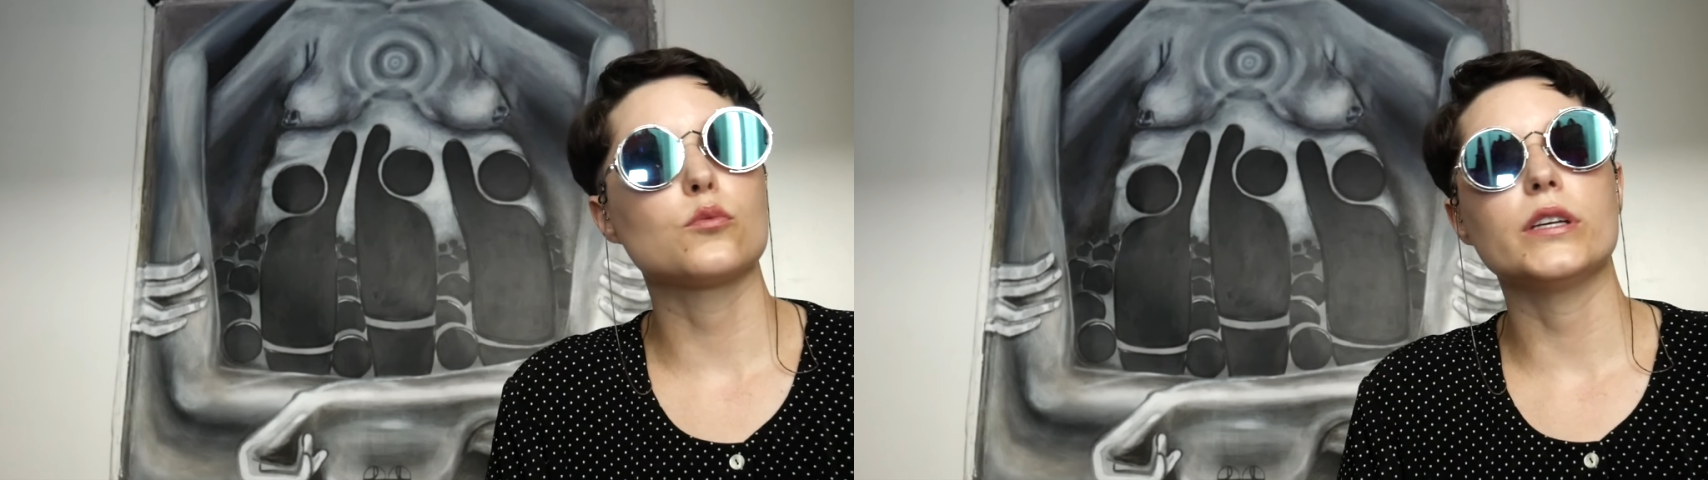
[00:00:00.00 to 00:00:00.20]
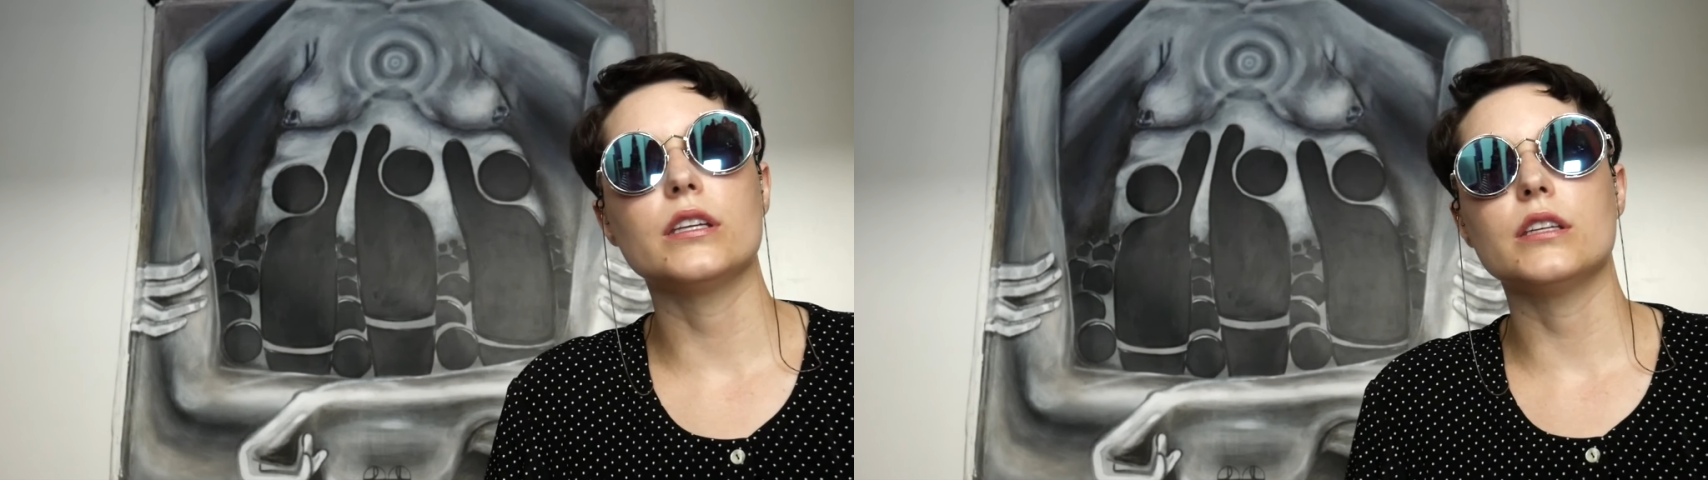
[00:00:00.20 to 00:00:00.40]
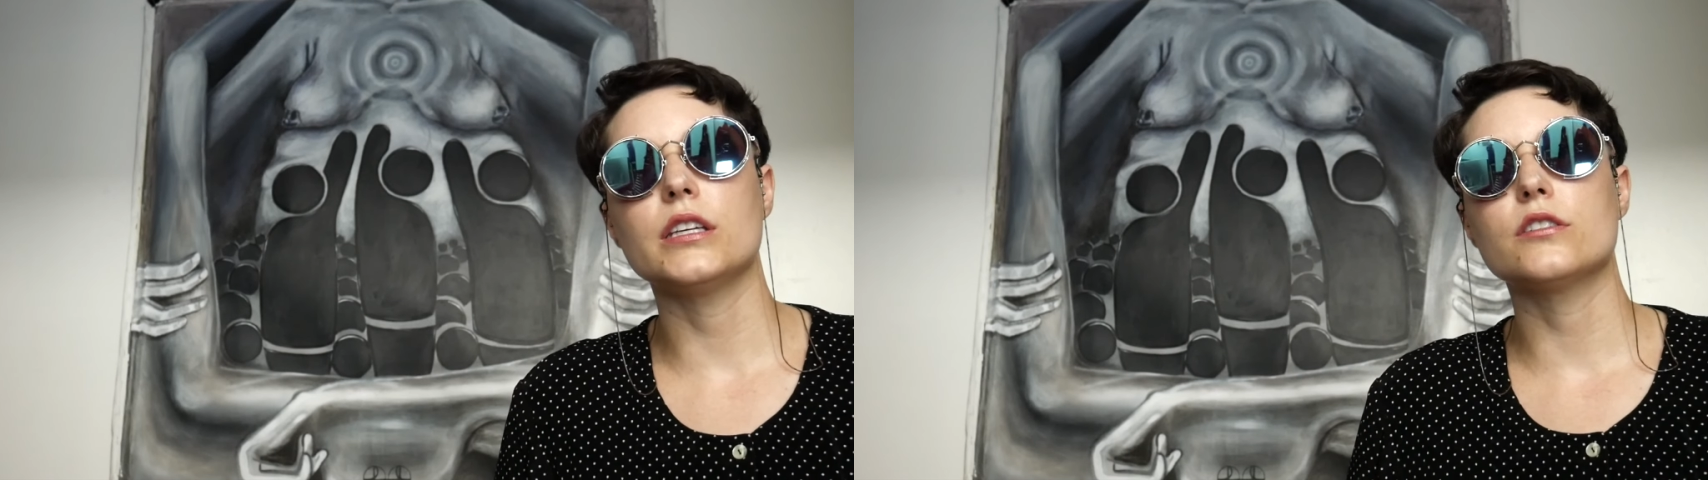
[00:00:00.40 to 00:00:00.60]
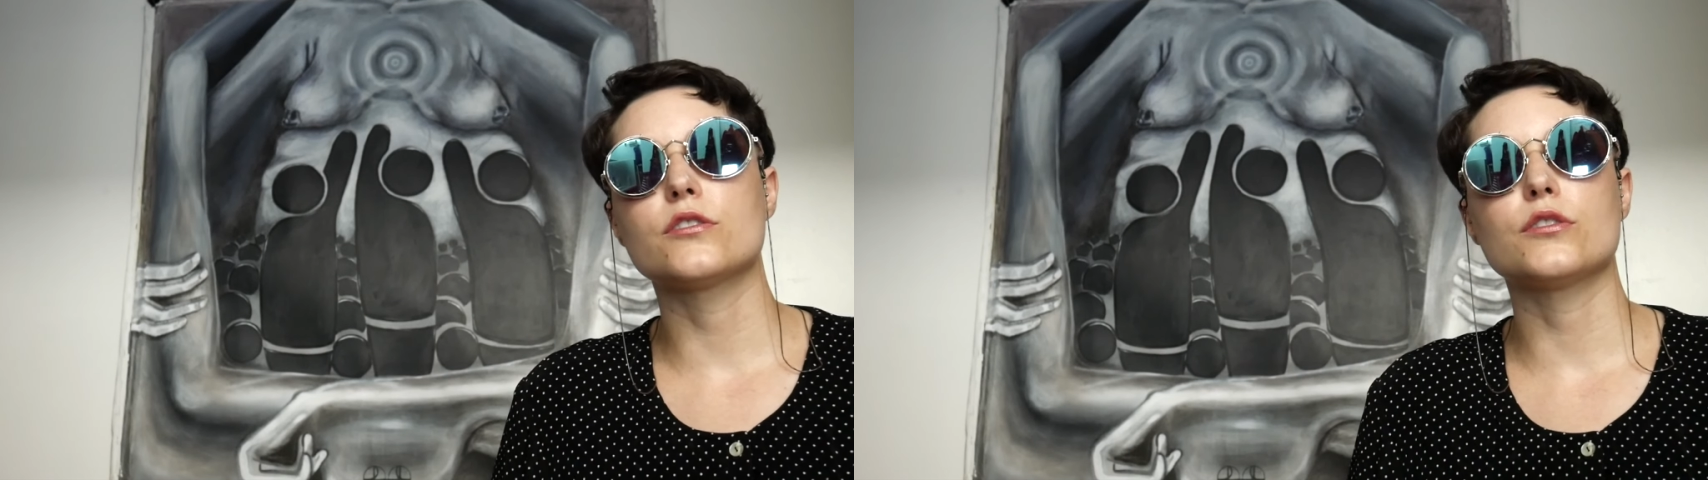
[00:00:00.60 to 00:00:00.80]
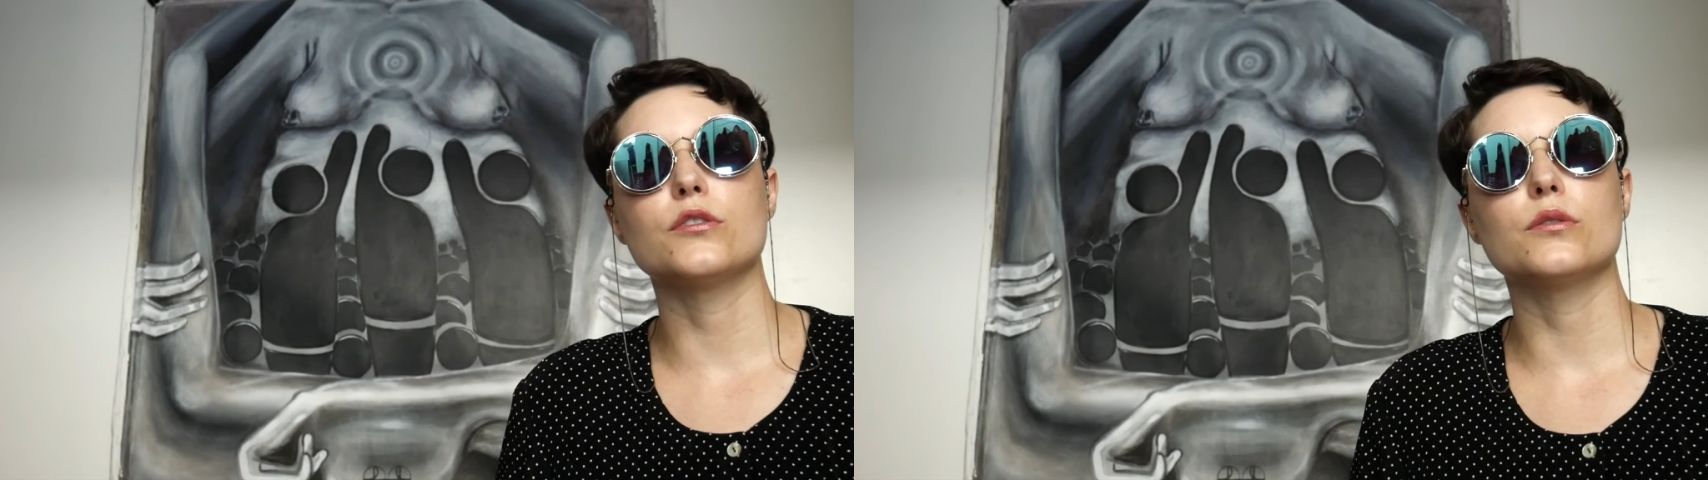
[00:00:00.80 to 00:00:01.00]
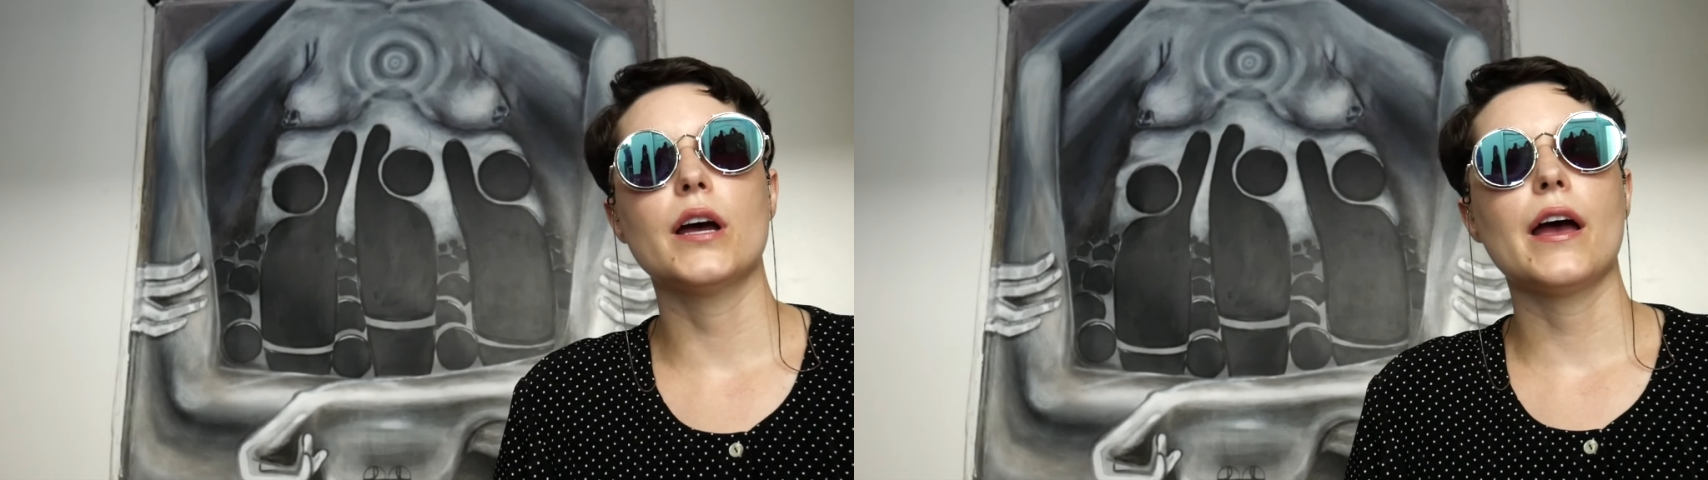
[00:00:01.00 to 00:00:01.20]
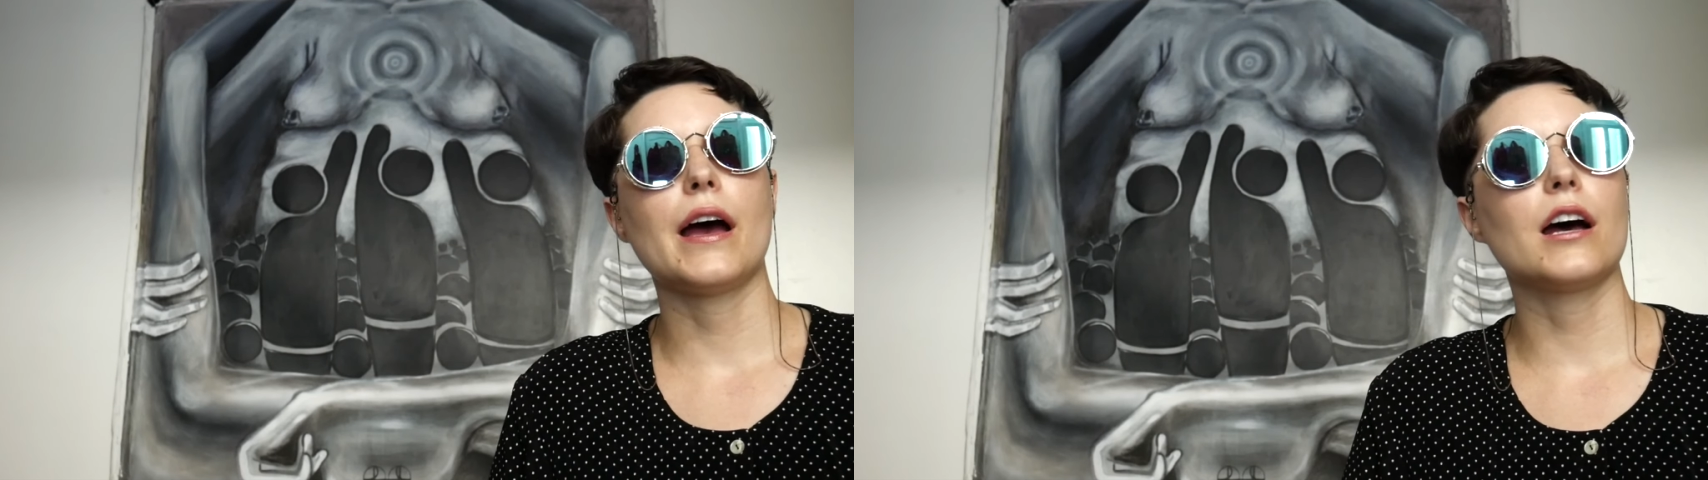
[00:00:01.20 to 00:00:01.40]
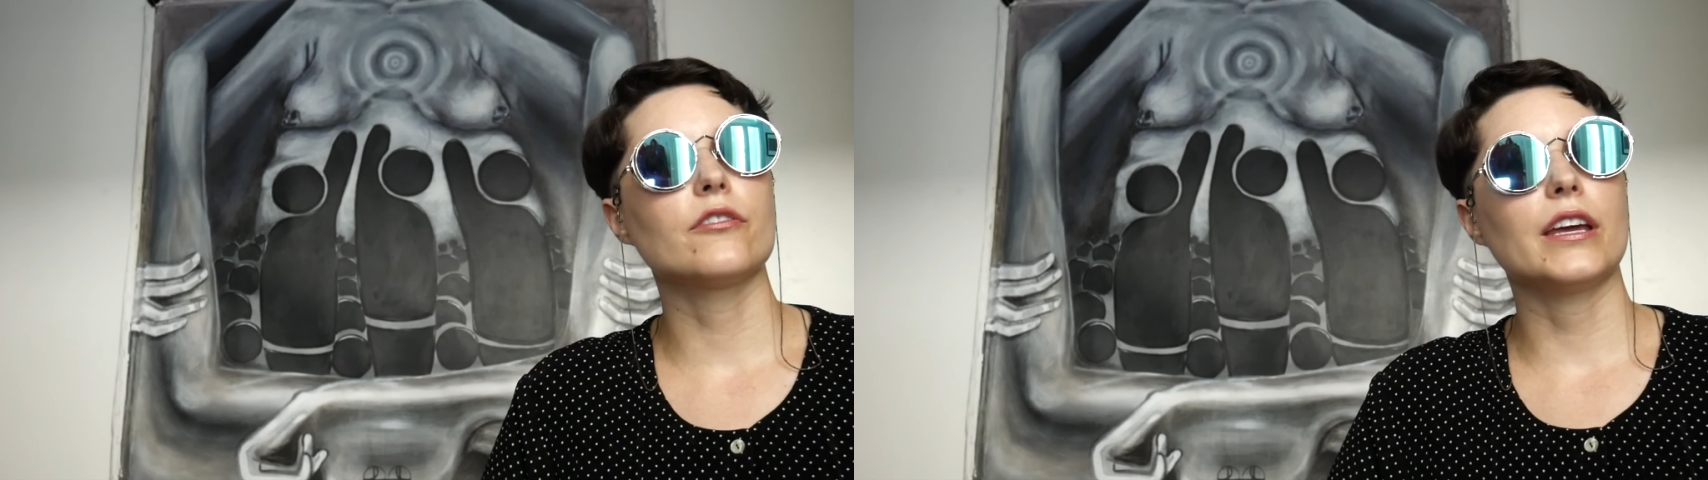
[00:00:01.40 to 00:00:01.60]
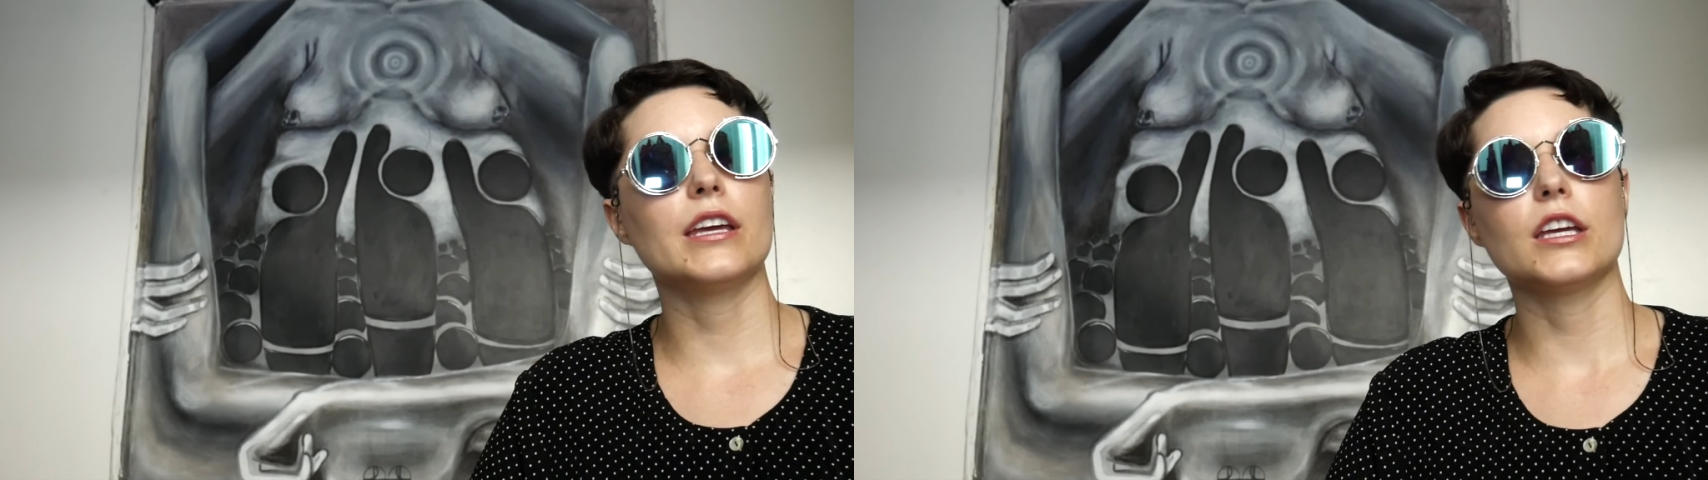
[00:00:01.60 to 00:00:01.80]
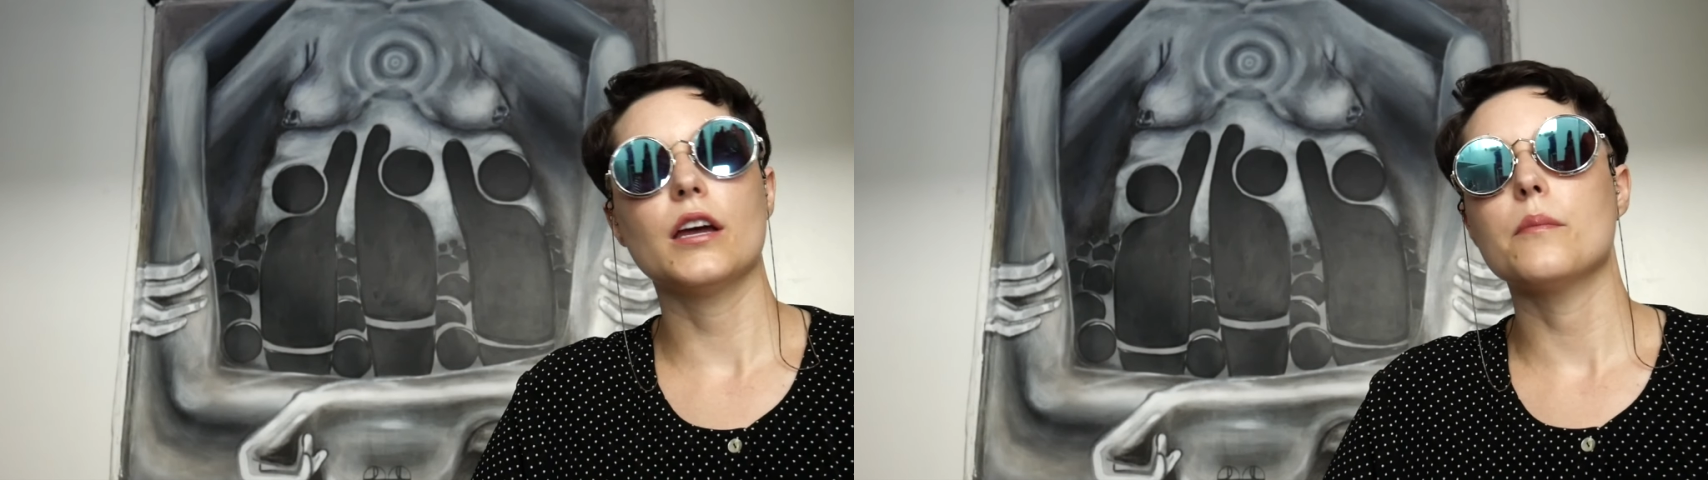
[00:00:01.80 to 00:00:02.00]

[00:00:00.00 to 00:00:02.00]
we need to have a